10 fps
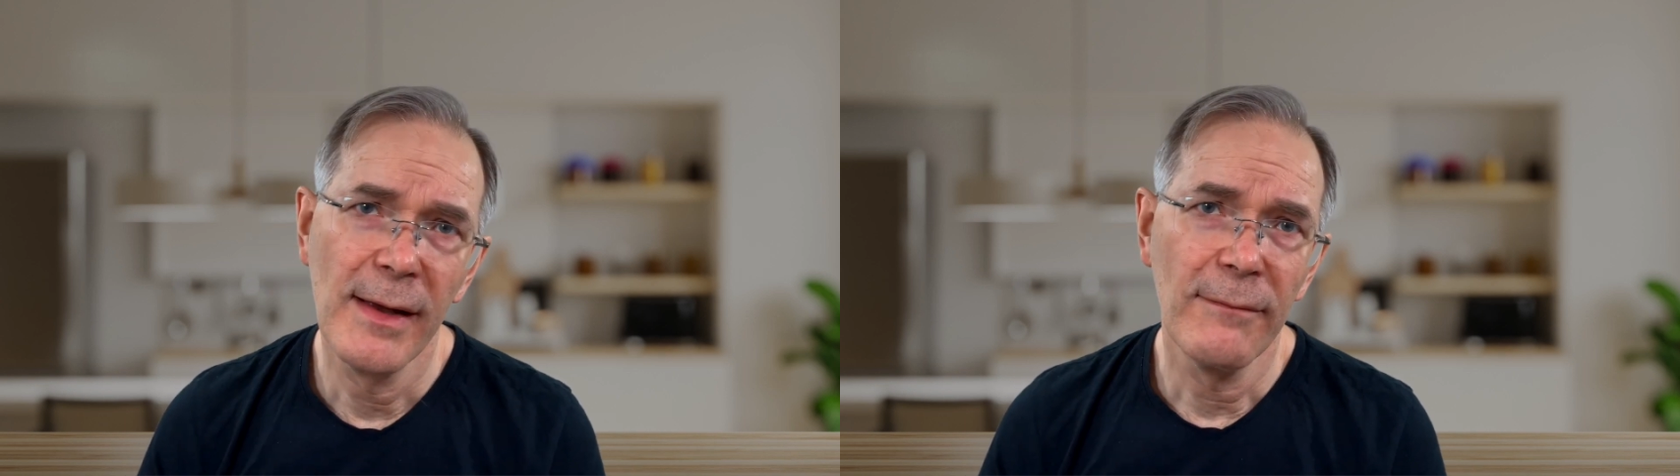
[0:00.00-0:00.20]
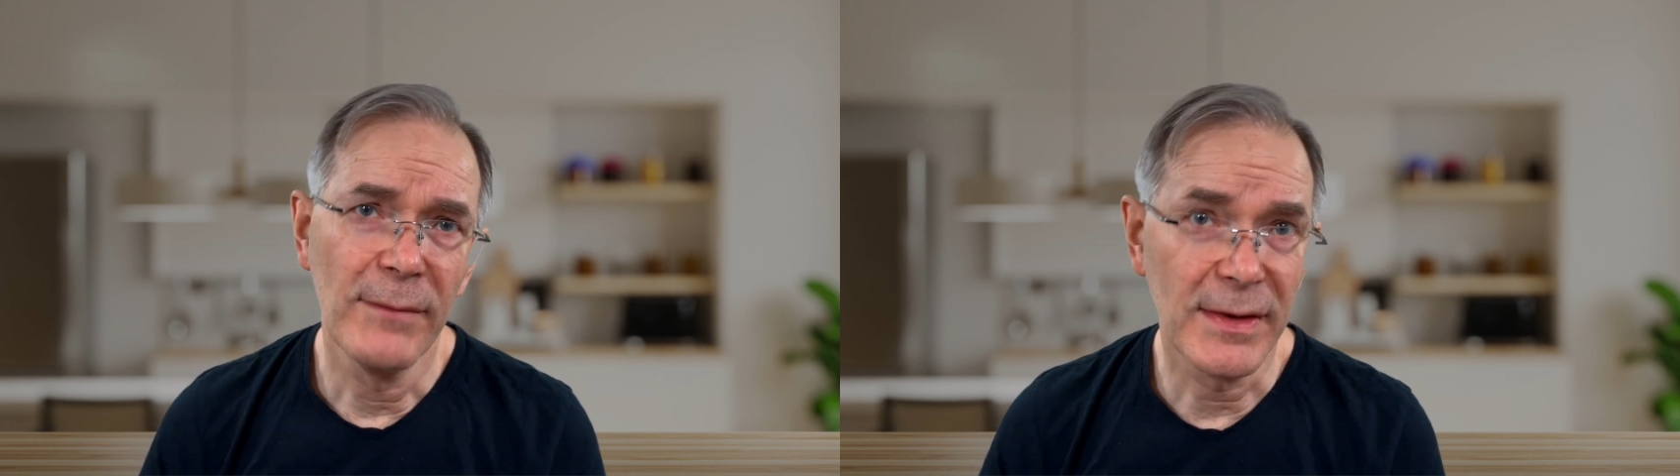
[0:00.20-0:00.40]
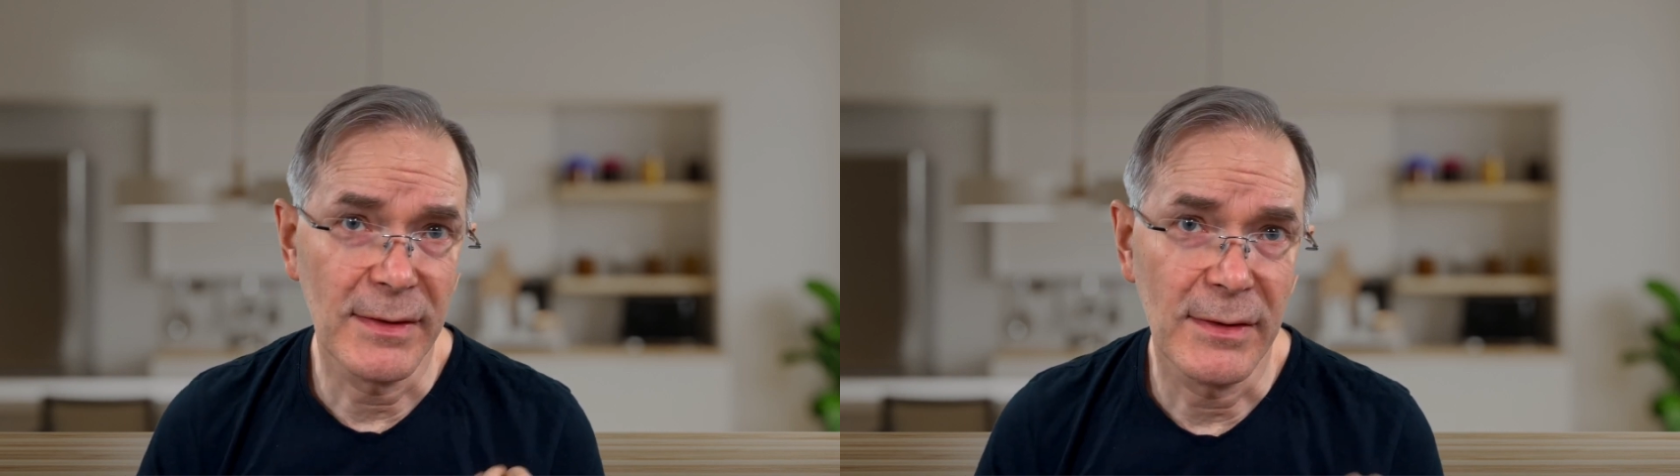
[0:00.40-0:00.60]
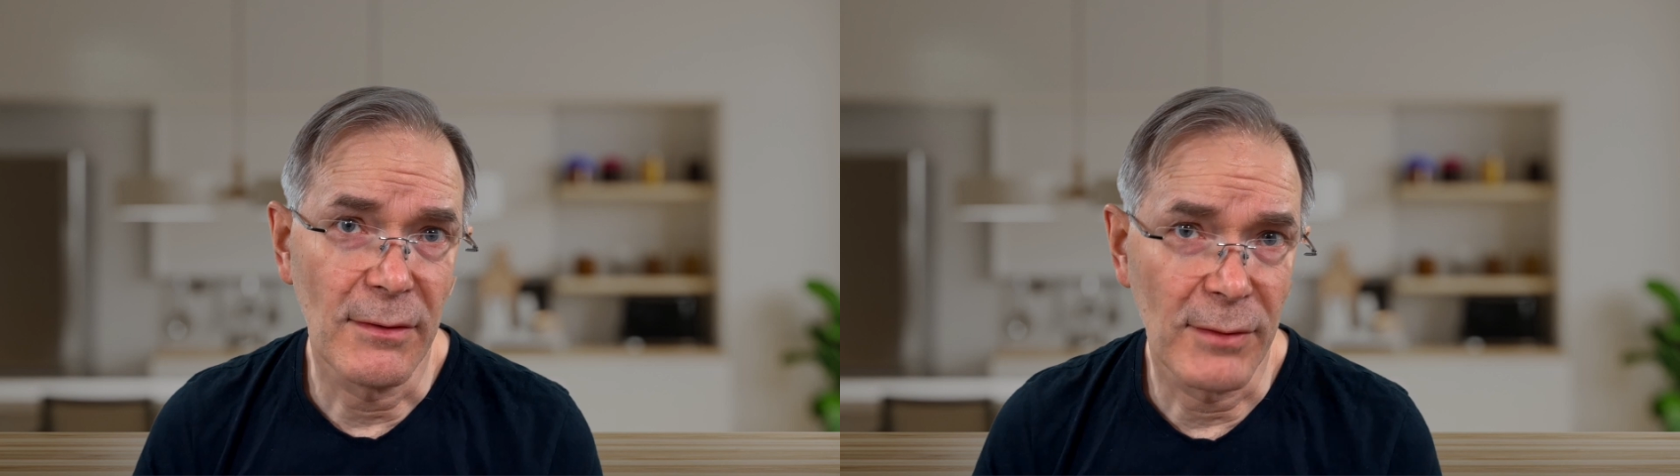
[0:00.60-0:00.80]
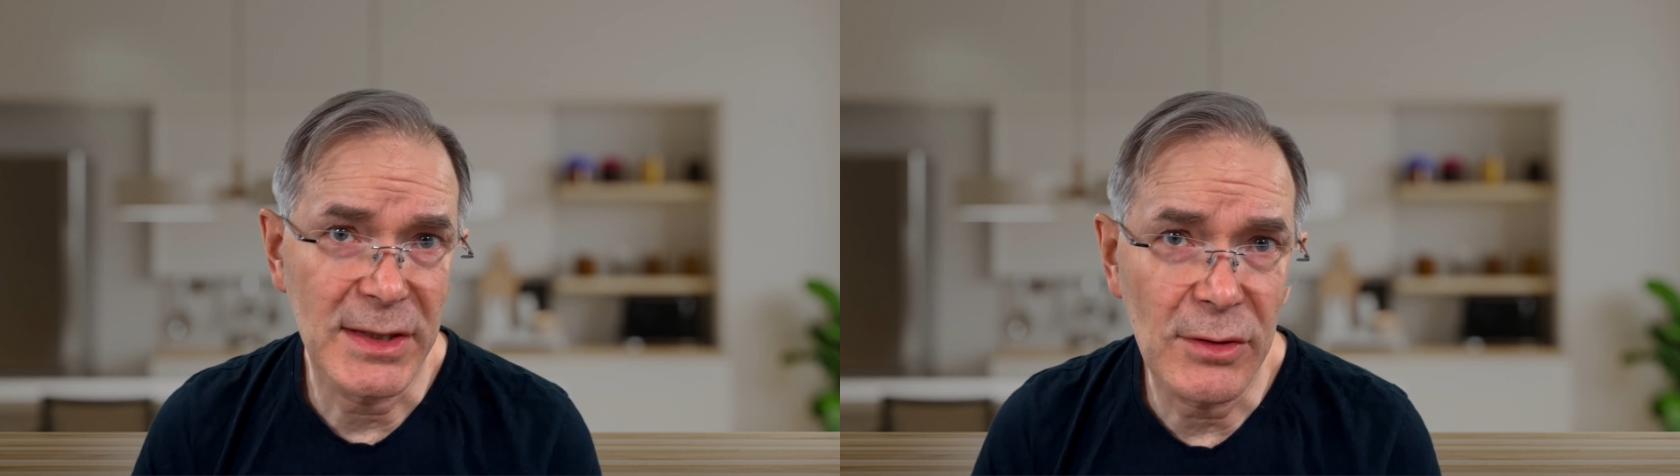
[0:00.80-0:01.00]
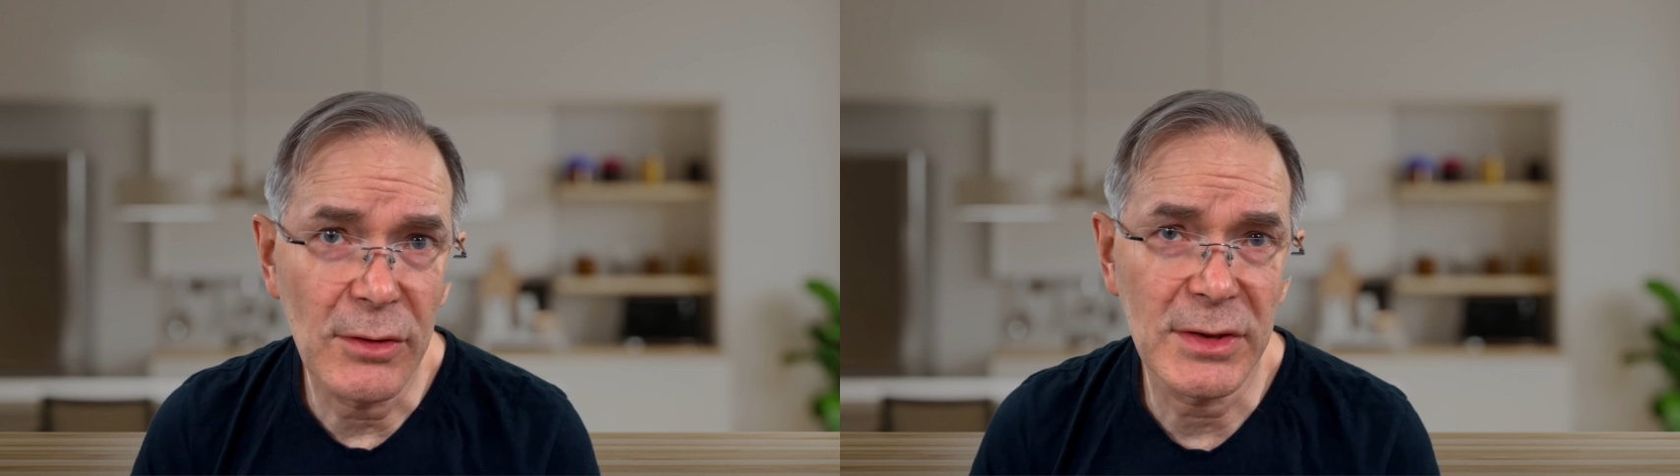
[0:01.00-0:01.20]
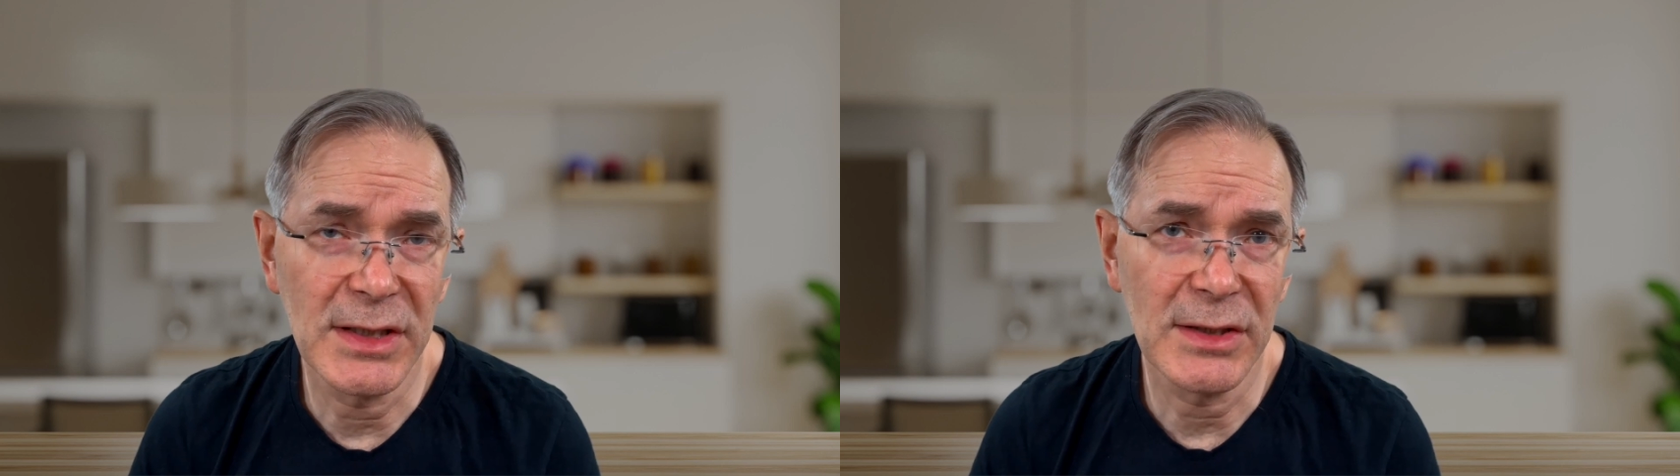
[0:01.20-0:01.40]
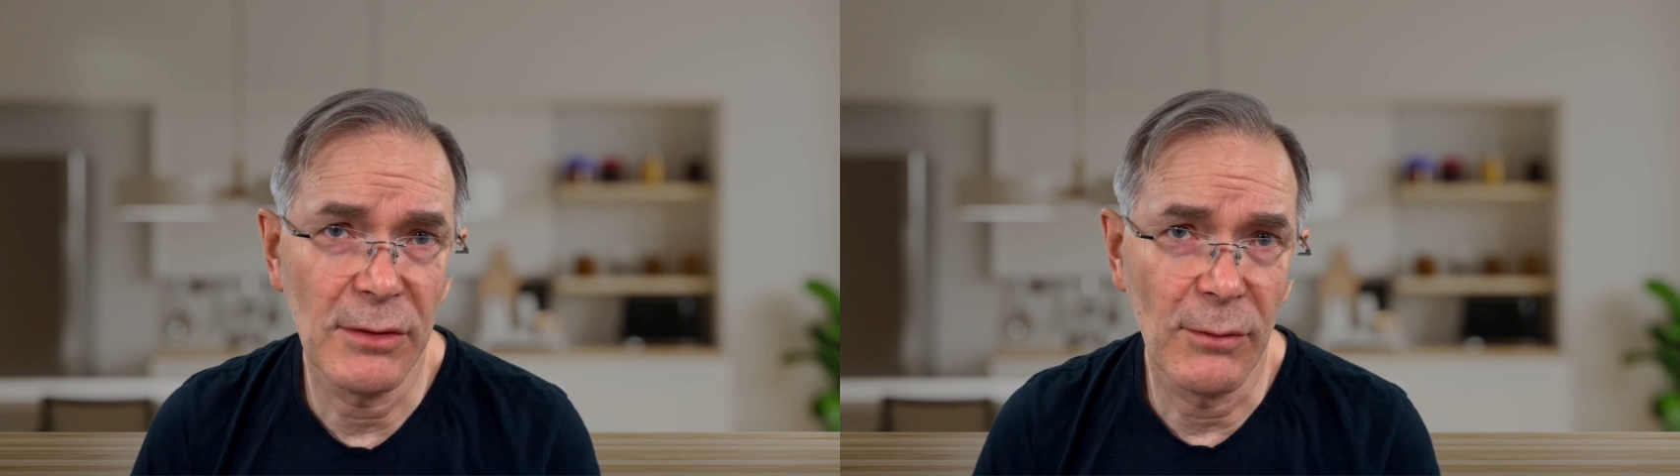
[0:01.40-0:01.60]
with the
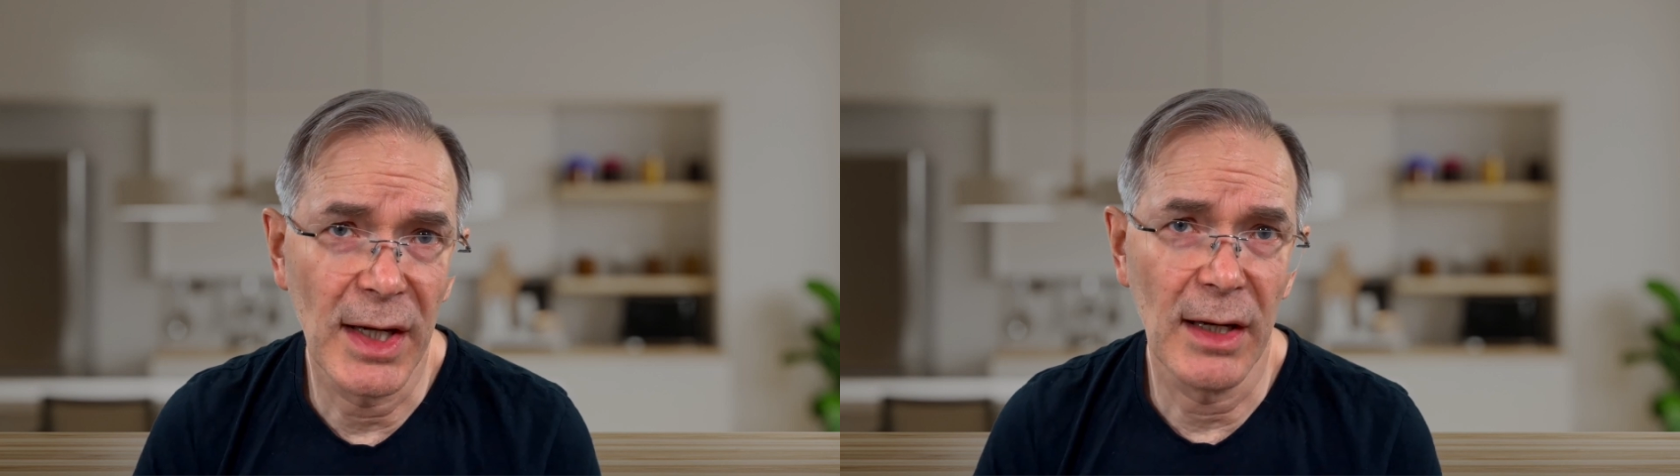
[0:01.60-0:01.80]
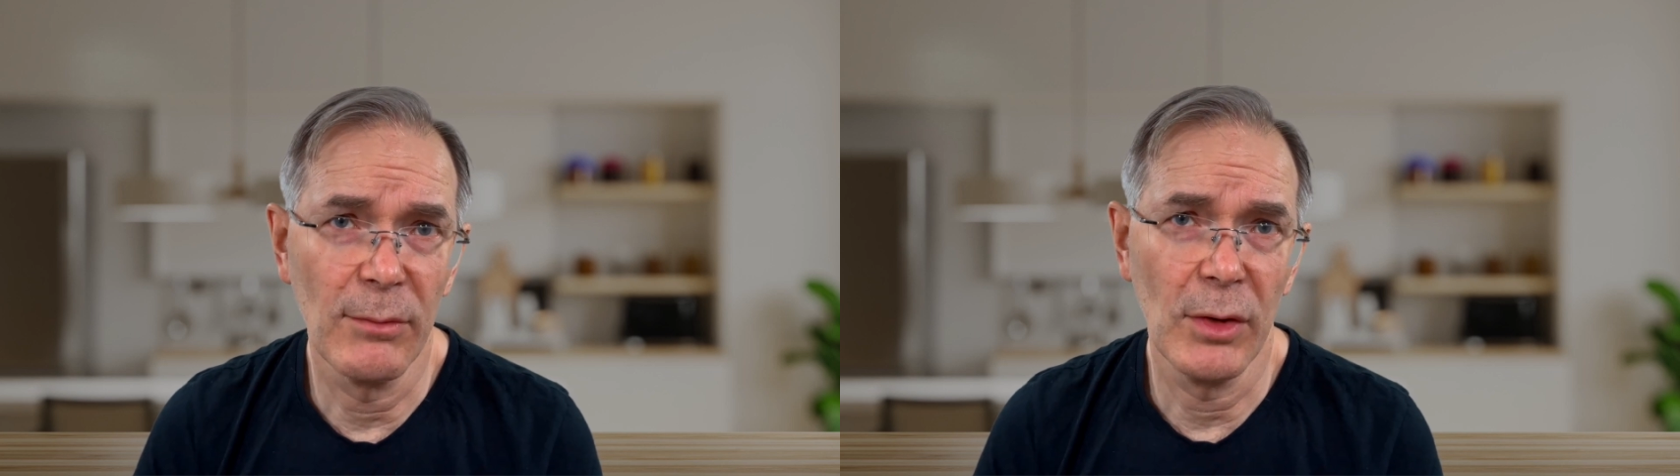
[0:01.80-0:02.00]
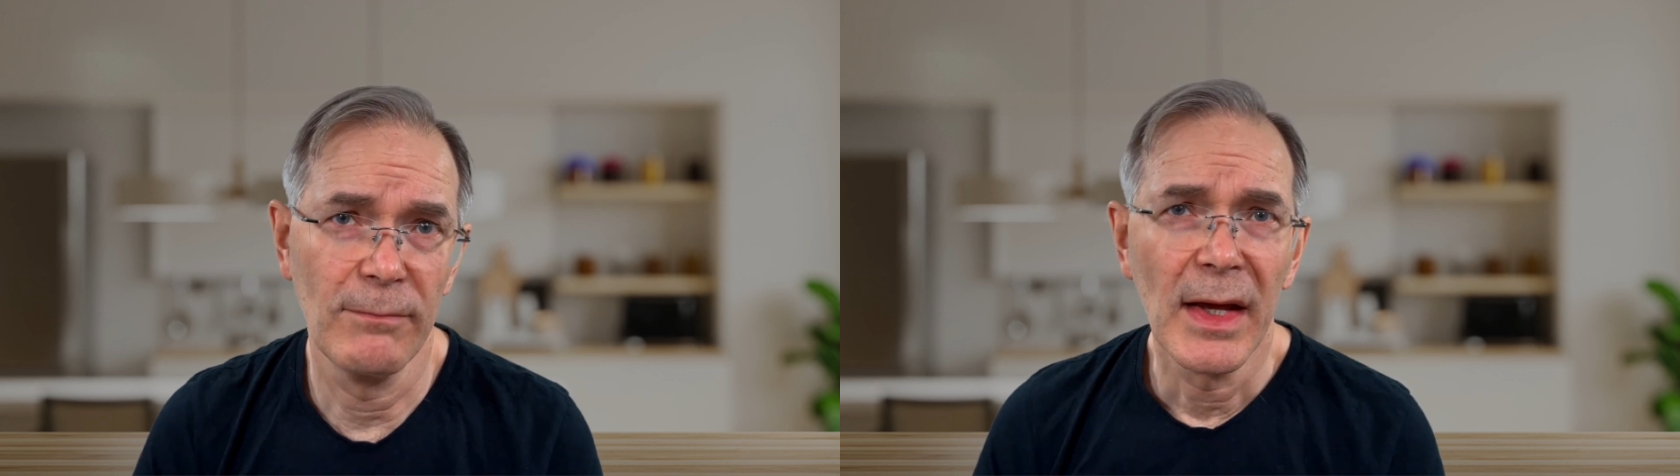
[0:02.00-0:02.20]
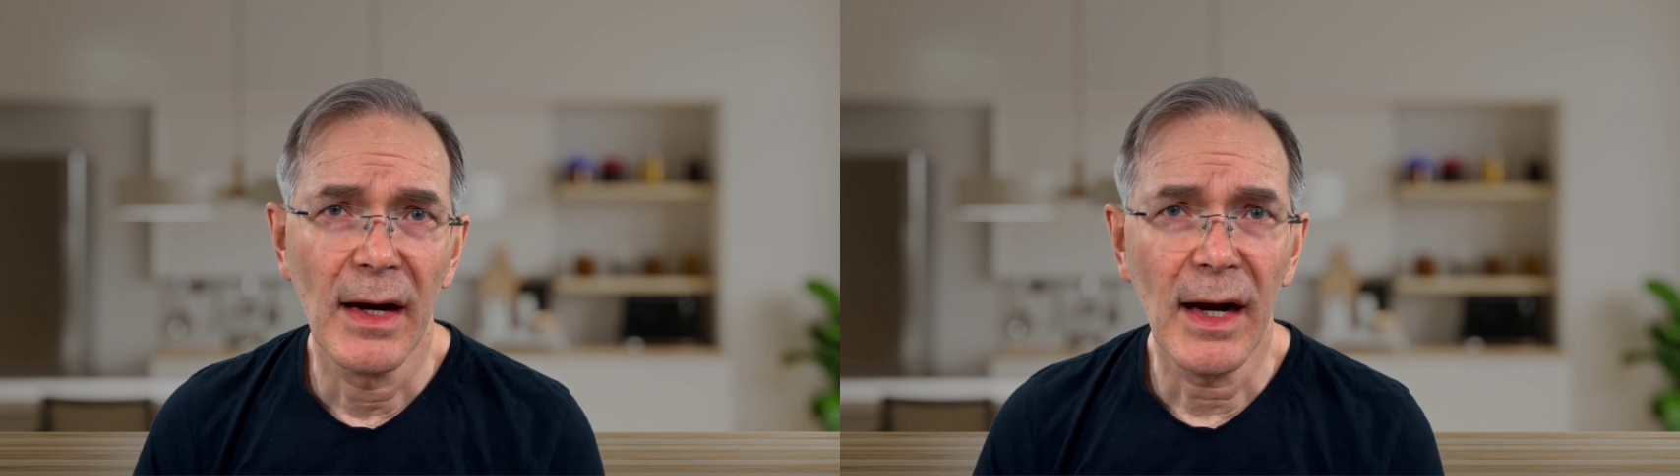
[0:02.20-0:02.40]
resources available.